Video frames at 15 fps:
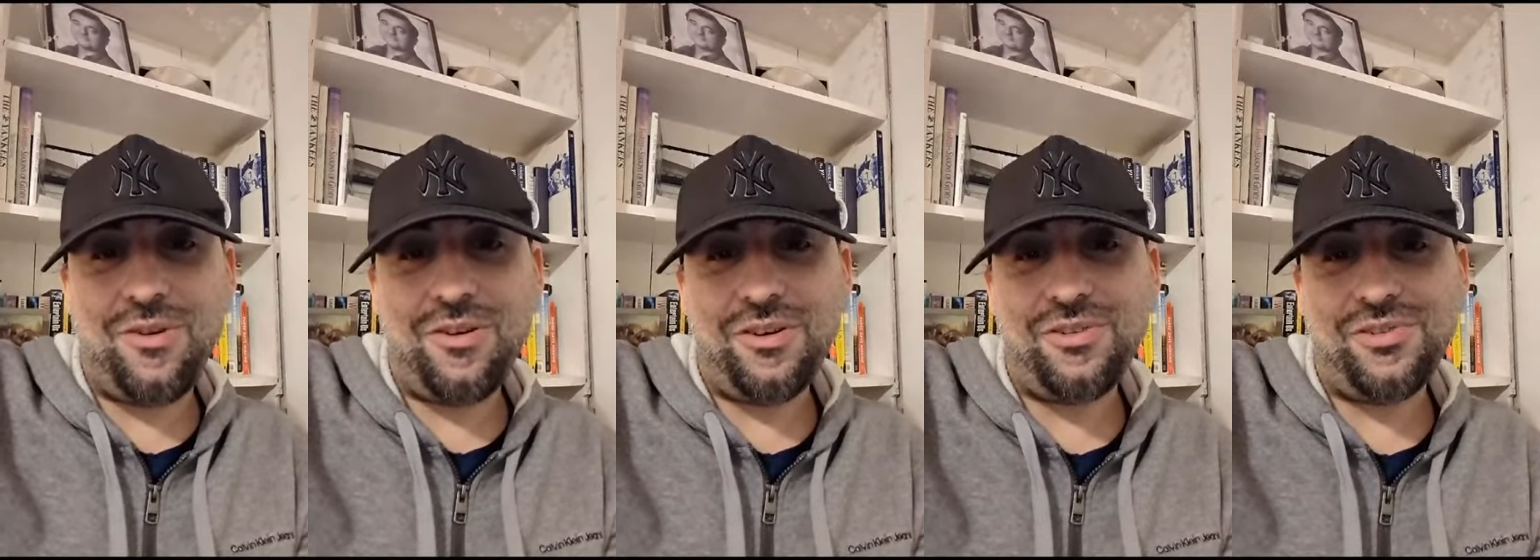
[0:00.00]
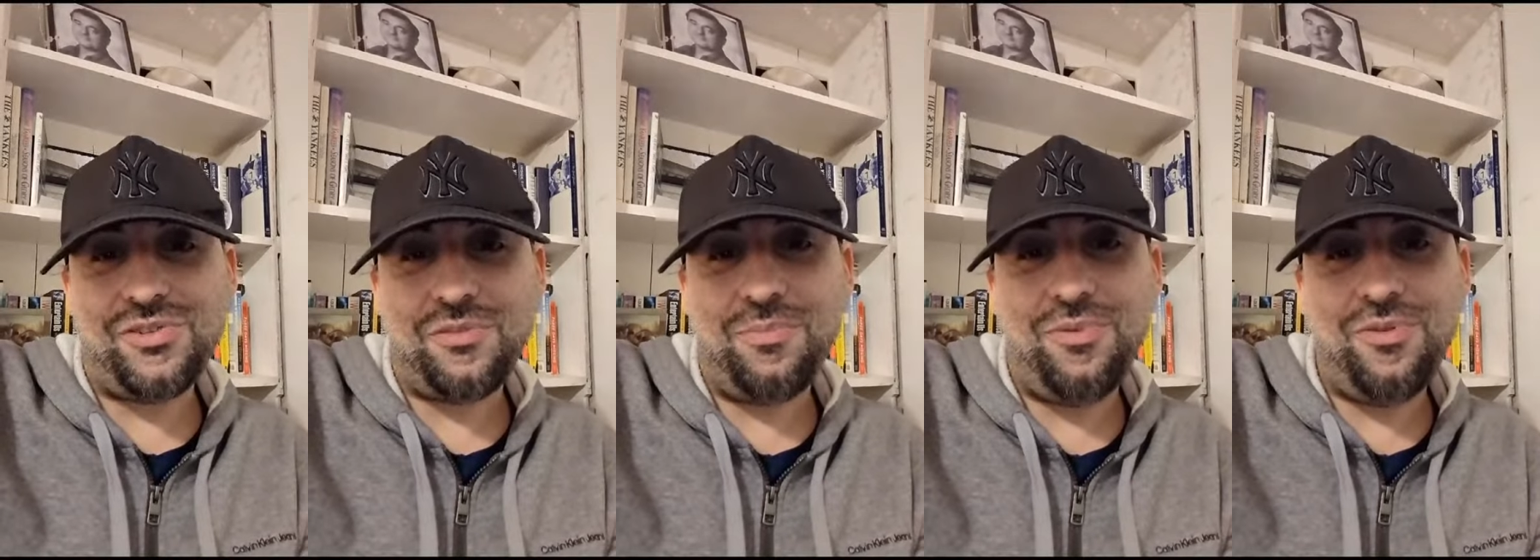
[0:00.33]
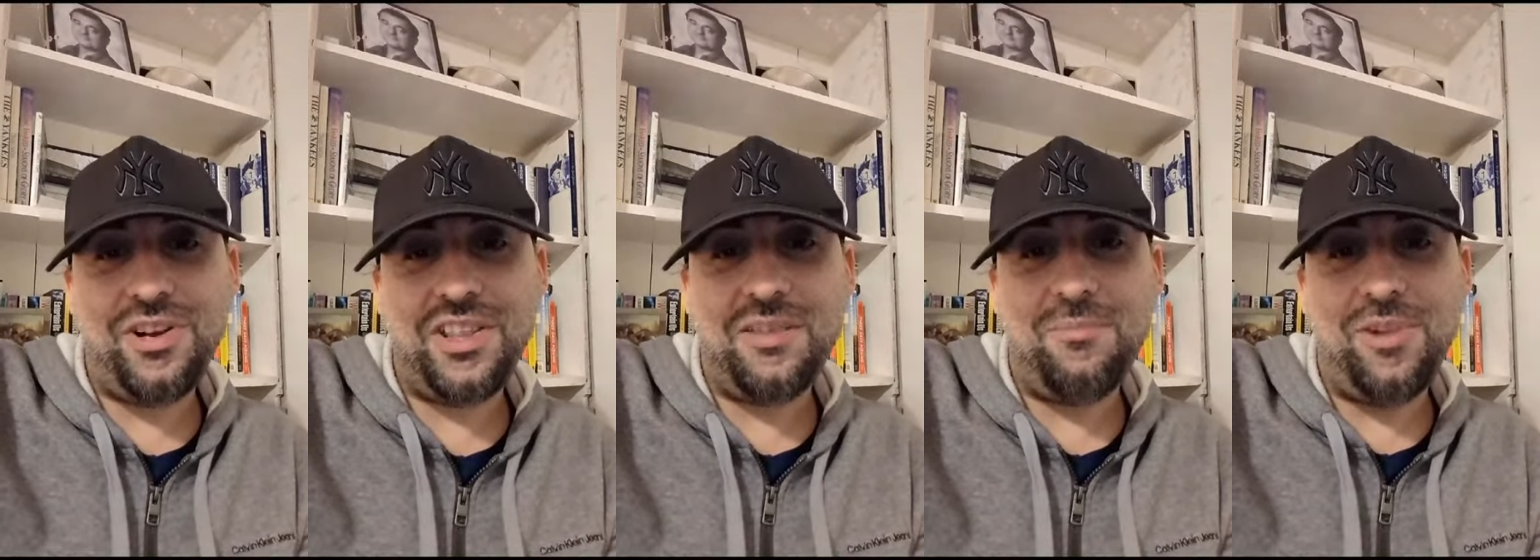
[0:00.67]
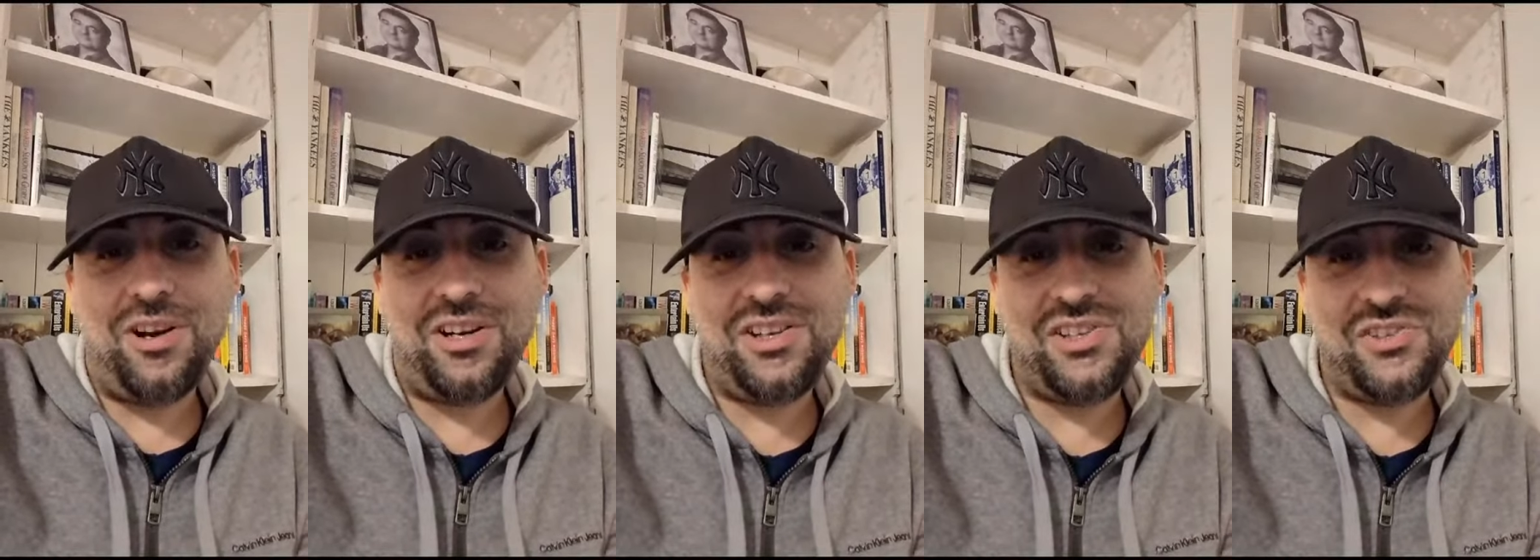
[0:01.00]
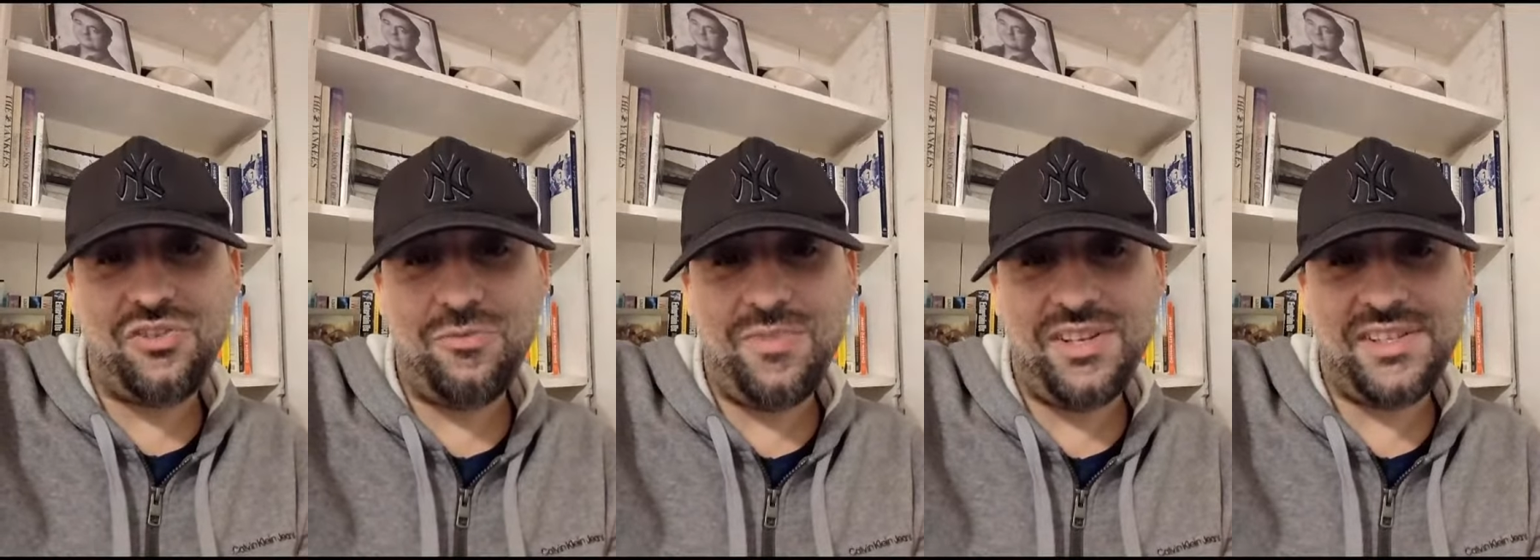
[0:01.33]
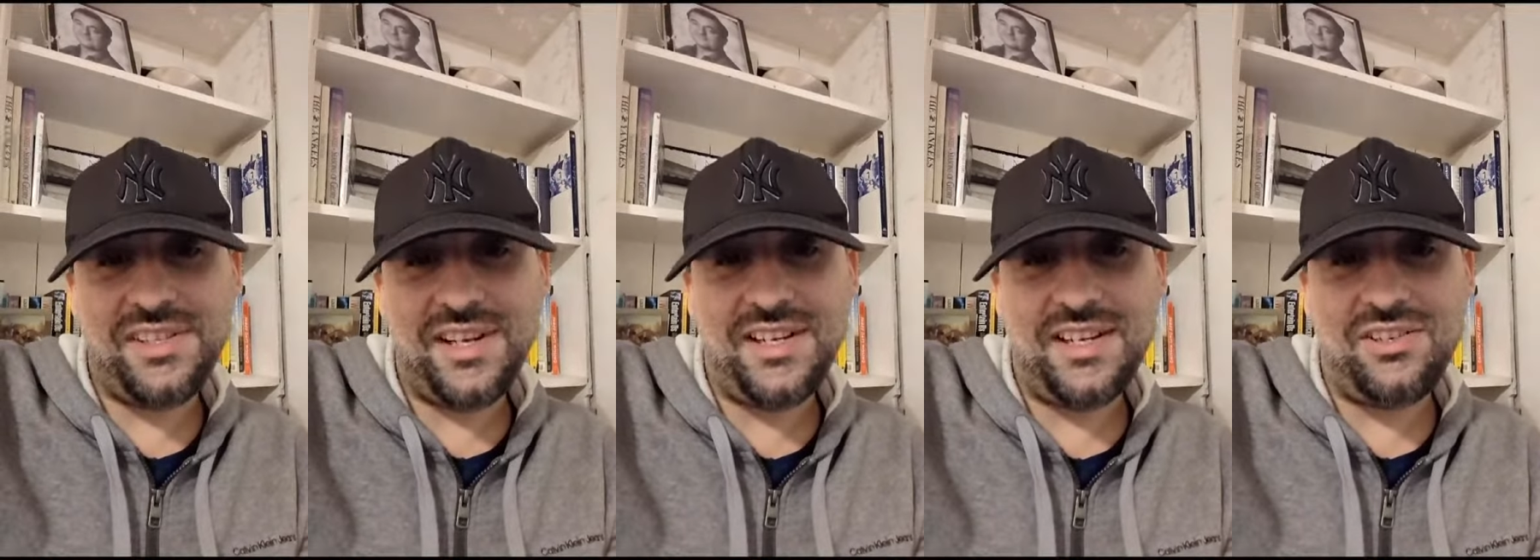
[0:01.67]
Chronicles reporting that Marcus Stroman
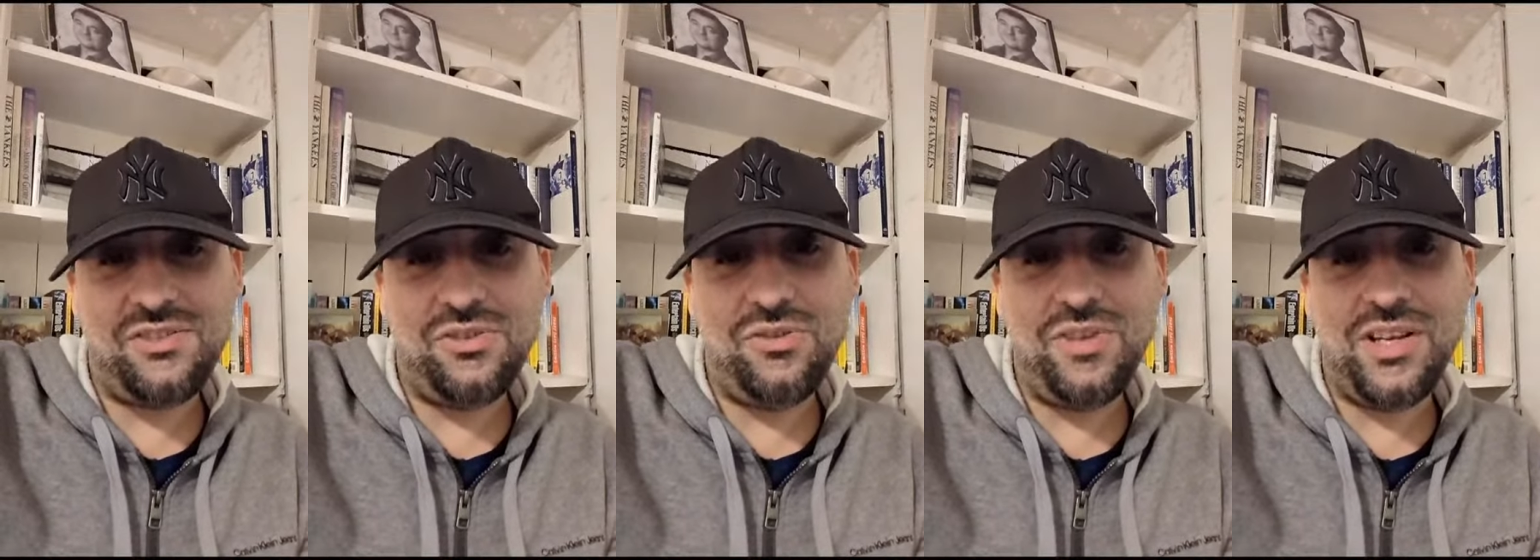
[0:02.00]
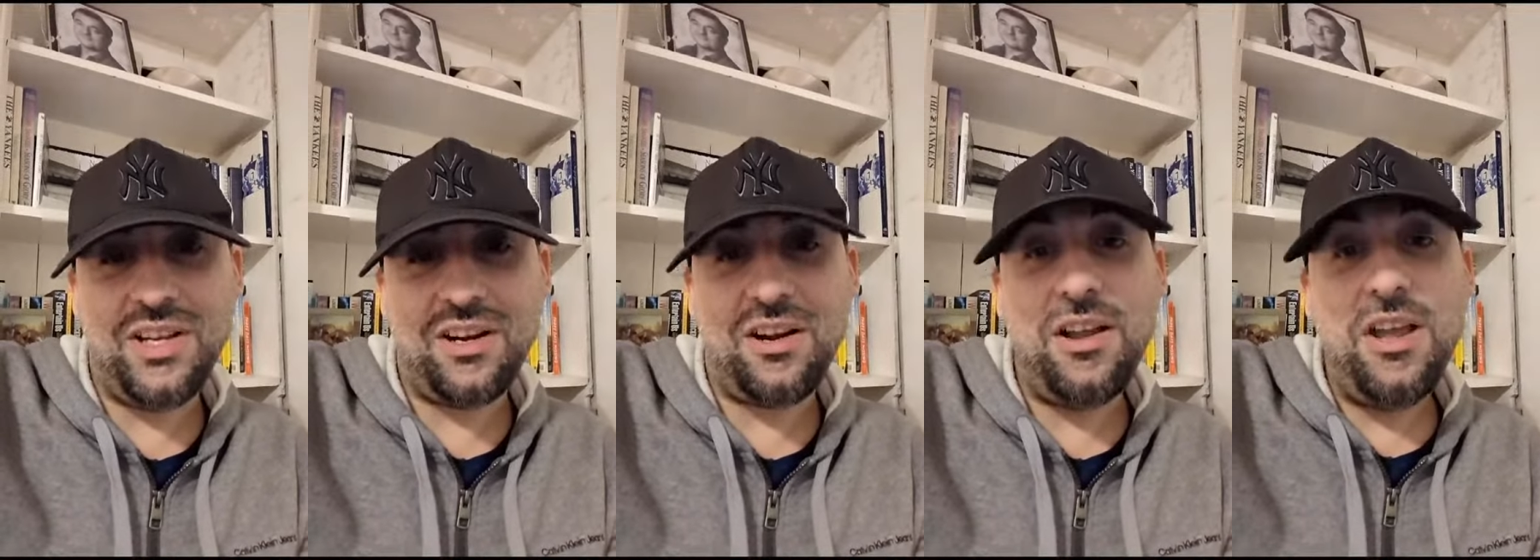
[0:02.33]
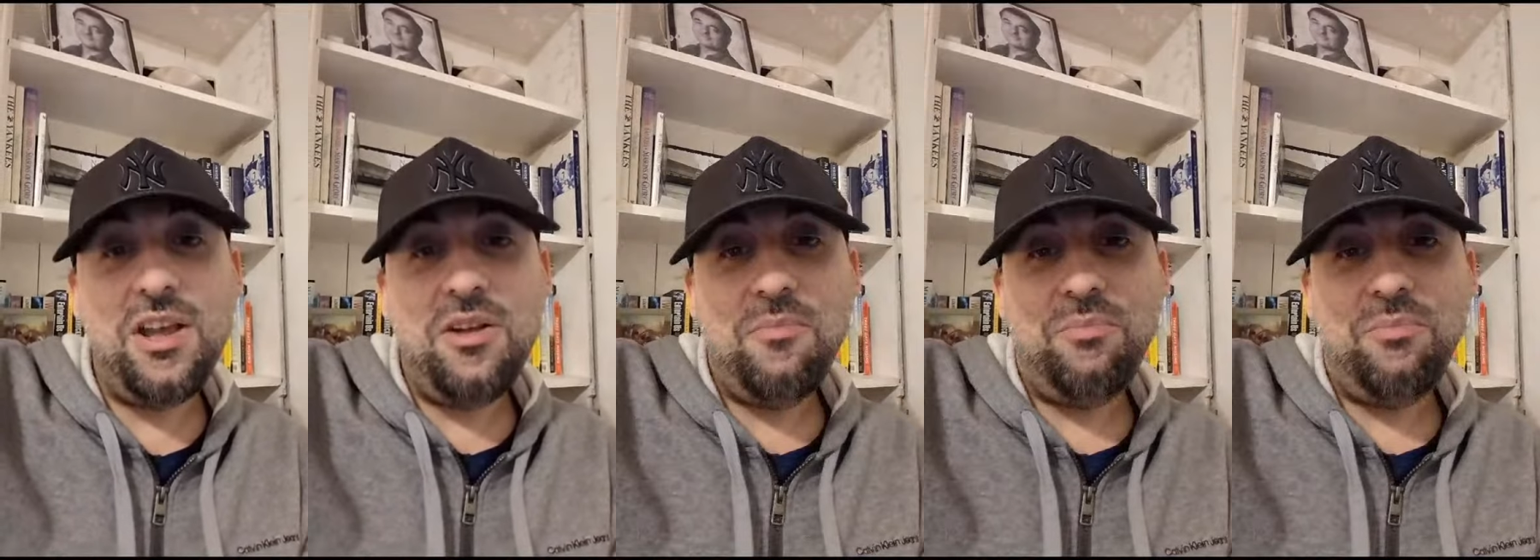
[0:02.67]
has signed a 2-year